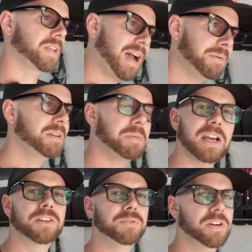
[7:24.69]
I would get
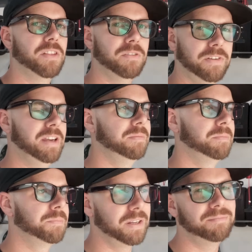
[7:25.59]
back into another Fit,
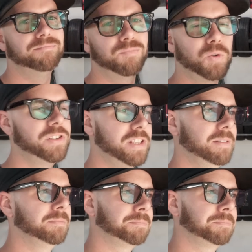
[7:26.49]
but we'll see.